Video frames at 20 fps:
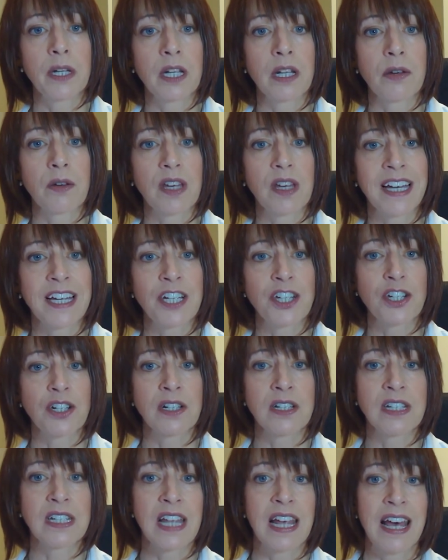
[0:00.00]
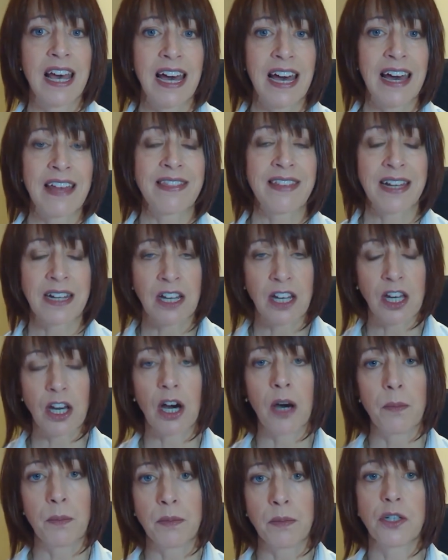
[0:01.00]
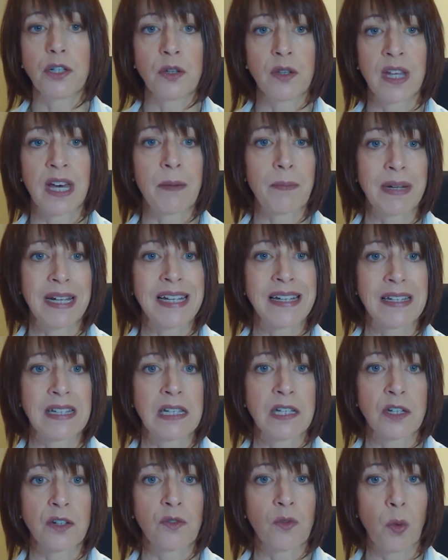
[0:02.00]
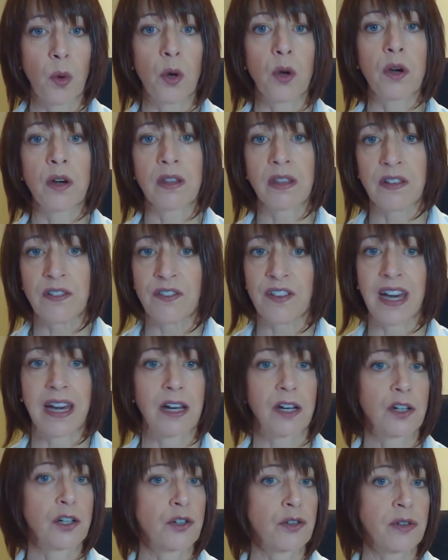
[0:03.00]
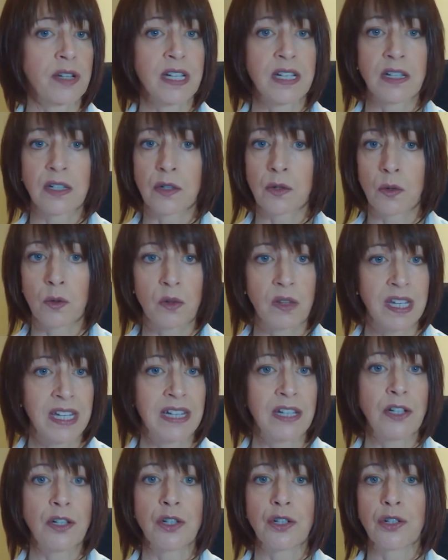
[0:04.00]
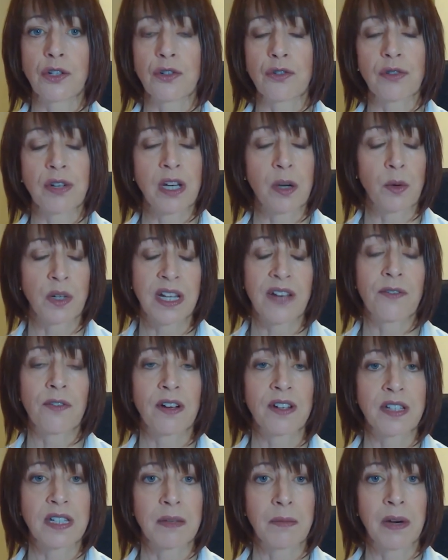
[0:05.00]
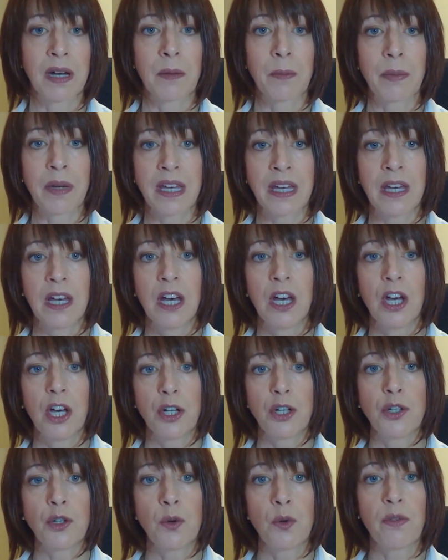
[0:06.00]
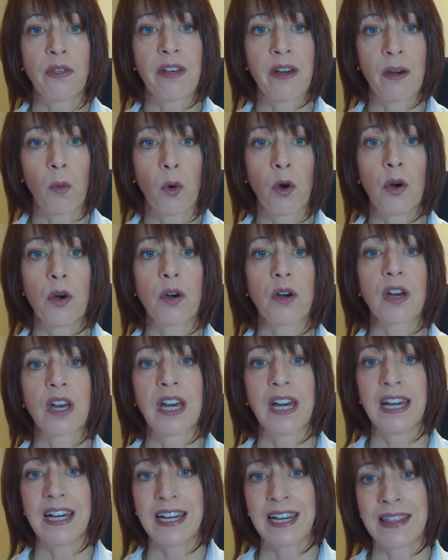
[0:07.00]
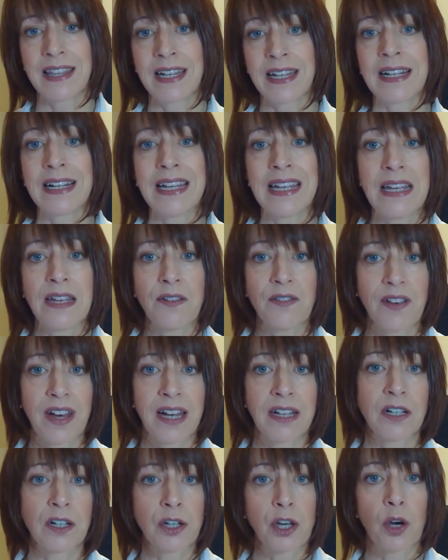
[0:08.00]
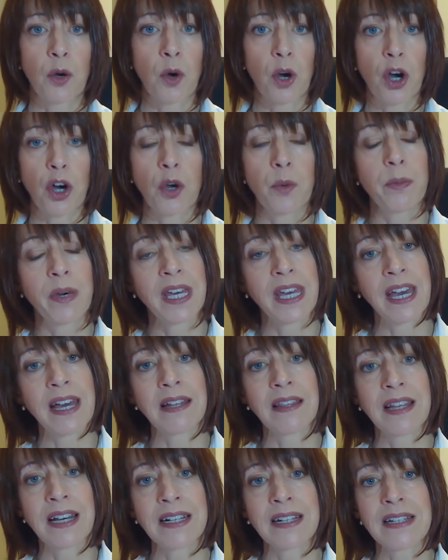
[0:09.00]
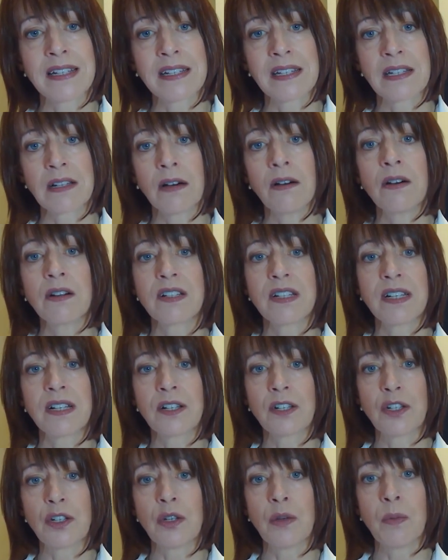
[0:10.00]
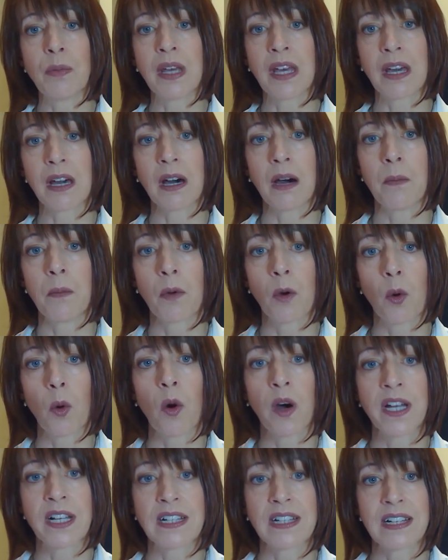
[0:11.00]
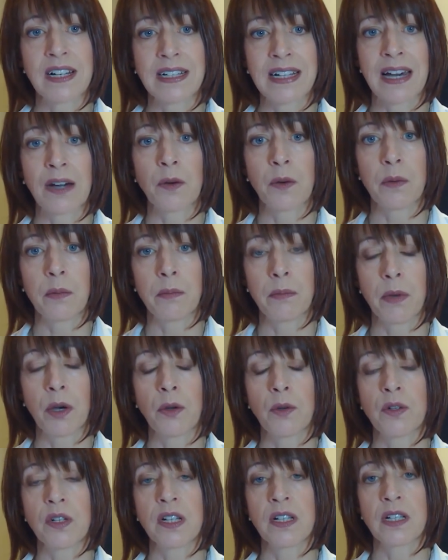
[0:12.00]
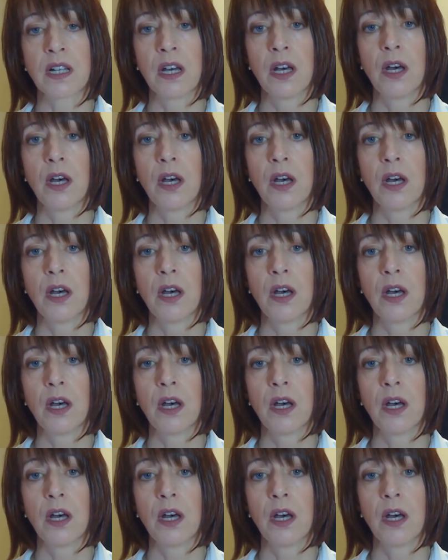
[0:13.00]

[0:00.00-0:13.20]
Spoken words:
locations and then come to their places of work, the factories or the industry or whatever else it might be, do their work and then leave and go home again. That is starting to become quite an outmoded